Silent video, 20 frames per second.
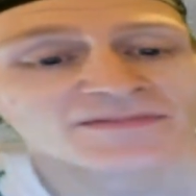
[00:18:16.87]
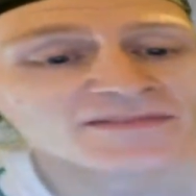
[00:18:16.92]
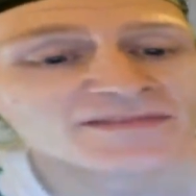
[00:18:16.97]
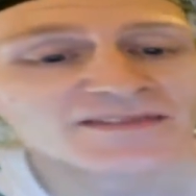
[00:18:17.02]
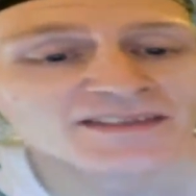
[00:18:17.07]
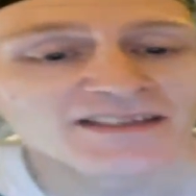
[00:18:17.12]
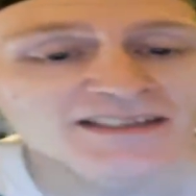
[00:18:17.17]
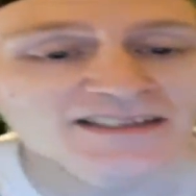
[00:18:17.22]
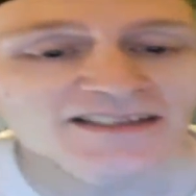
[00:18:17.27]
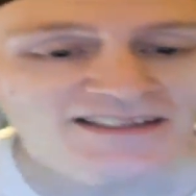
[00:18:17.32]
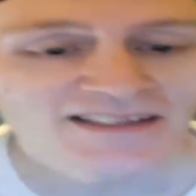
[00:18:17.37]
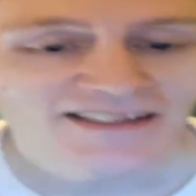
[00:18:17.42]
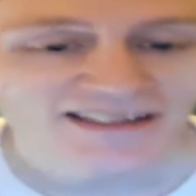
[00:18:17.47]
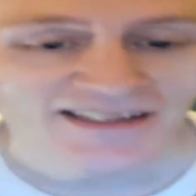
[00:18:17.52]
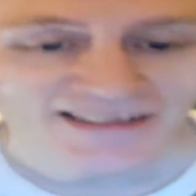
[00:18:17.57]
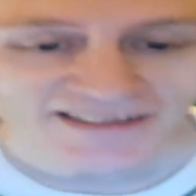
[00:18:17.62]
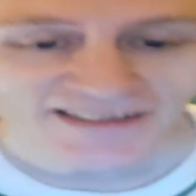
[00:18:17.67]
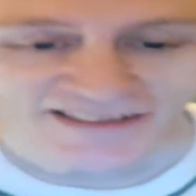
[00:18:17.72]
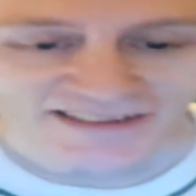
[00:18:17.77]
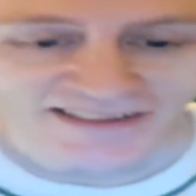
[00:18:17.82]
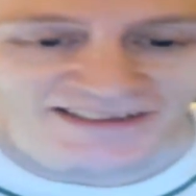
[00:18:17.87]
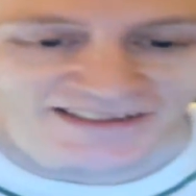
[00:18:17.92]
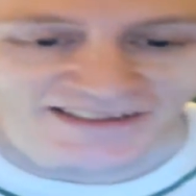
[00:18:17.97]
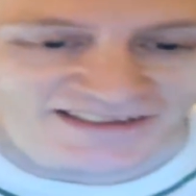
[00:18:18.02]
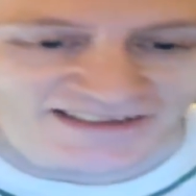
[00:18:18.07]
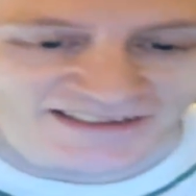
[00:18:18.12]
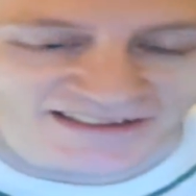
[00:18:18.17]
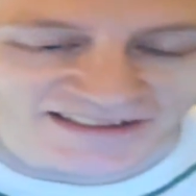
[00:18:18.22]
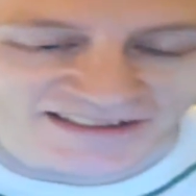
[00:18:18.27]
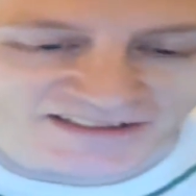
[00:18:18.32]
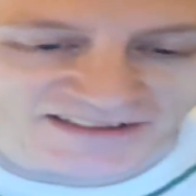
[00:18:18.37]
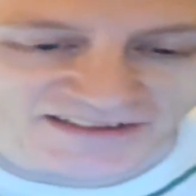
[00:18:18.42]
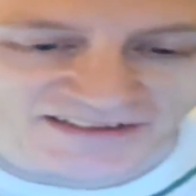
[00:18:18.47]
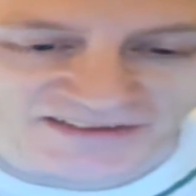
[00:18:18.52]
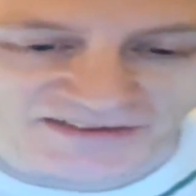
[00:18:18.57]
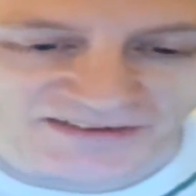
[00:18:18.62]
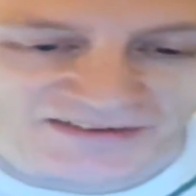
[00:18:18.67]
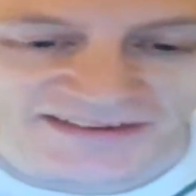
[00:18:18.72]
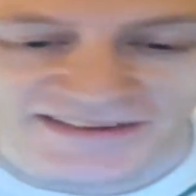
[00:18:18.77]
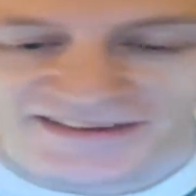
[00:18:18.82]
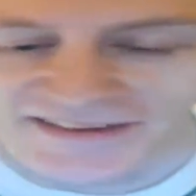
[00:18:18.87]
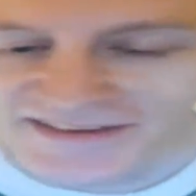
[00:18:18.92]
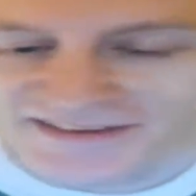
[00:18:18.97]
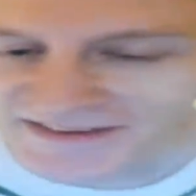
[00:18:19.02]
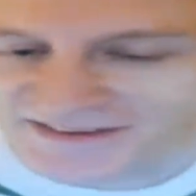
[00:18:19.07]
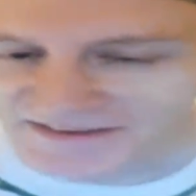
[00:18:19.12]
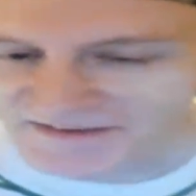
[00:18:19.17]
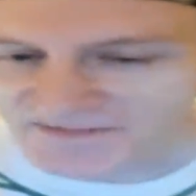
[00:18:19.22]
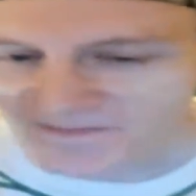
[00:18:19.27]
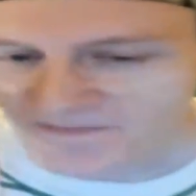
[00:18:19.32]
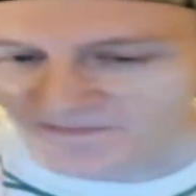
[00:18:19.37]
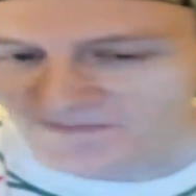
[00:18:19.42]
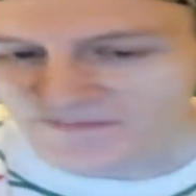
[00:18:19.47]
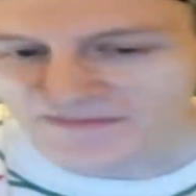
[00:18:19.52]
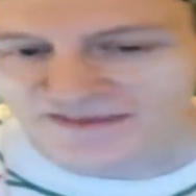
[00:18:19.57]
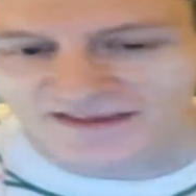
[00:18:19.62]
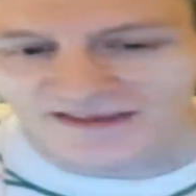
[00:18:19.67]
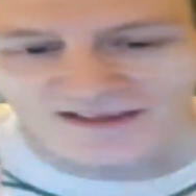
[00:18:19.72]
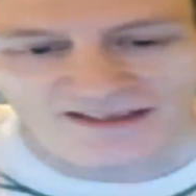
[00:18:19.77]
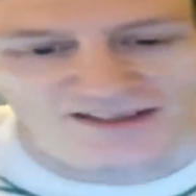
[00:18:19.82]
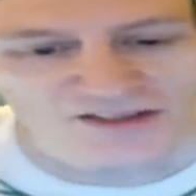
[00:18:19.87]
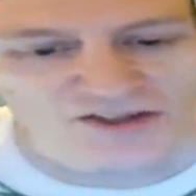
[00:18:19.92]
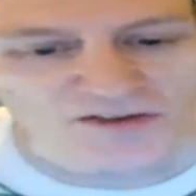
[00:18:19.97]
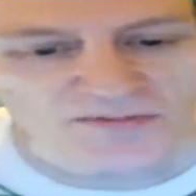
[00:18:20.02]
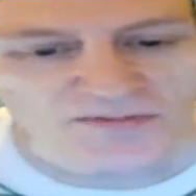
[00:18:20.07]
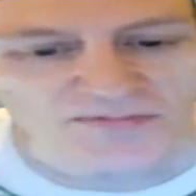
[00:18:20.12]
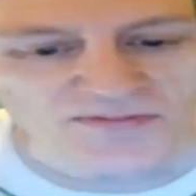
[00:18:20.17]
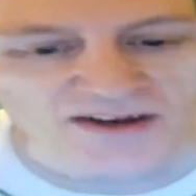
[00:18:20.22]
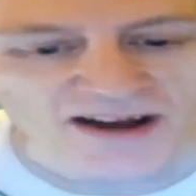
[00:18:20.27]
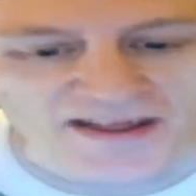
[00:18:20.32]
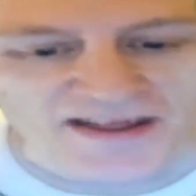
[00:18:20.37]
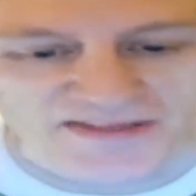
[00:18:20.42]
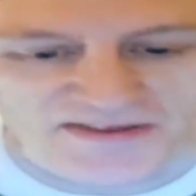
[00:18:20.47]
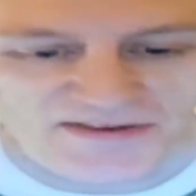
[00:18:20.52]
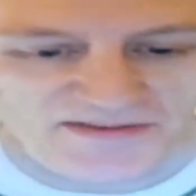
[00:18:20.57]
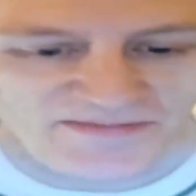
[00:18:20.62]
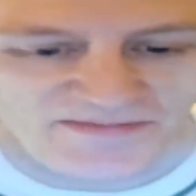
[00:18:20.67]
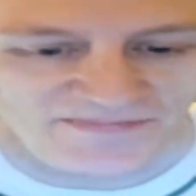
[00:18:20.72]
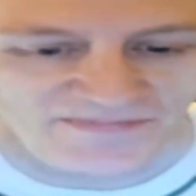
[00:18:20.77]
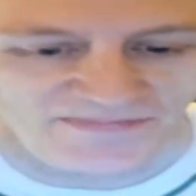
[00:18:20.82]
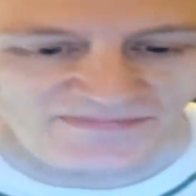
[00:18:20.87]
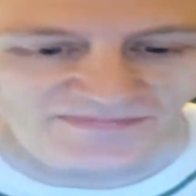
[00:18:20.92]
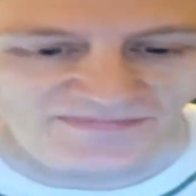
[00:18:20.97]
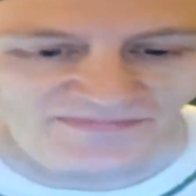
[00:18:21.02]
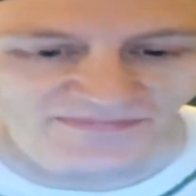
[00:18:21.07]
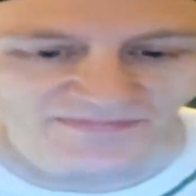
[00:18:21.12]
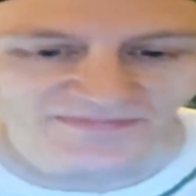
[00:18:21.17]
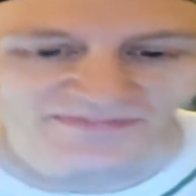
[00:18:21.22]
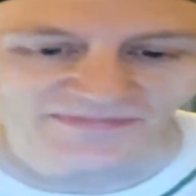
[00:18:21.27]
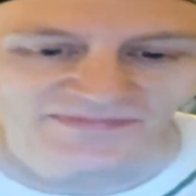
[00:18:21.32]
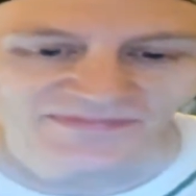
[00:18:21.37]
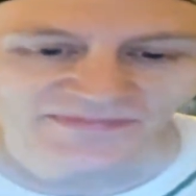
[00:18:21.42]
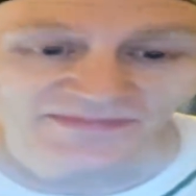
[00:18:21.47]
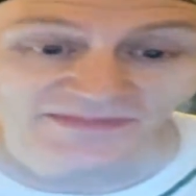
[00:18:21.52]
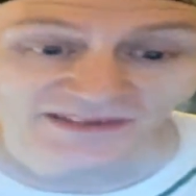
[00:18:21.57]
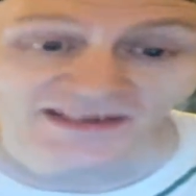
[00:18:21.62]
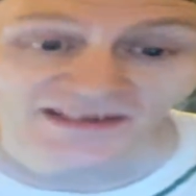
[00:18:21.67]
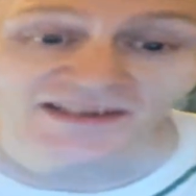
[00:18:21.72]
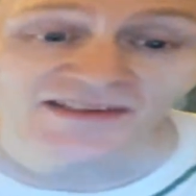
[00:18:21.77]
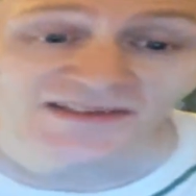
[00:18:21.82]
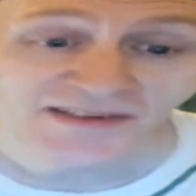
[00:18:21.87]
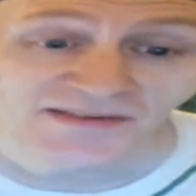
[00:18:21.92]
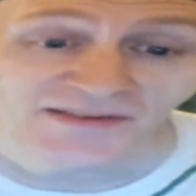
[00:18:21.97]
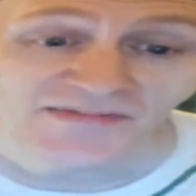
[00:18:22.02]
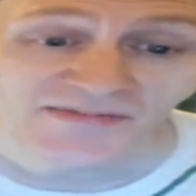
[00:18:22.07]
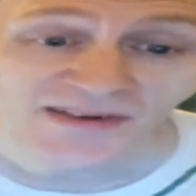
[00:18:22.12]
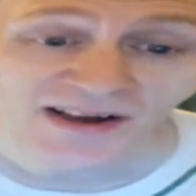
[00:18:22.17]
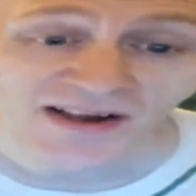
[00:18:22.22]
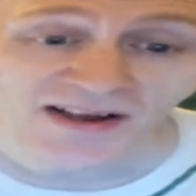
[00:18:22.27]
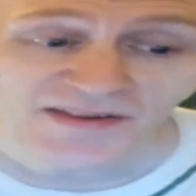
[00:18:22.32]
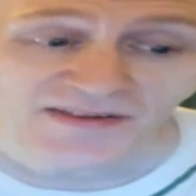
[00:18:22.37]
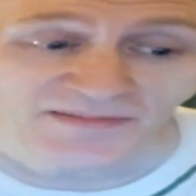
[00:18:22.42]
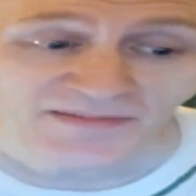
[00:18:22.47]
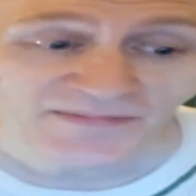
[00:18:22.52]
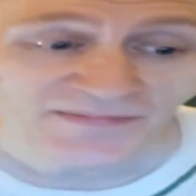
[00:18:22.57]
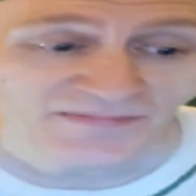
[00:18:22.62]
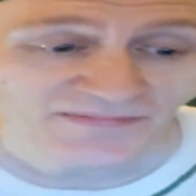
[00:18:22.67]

He's your father. He's your father.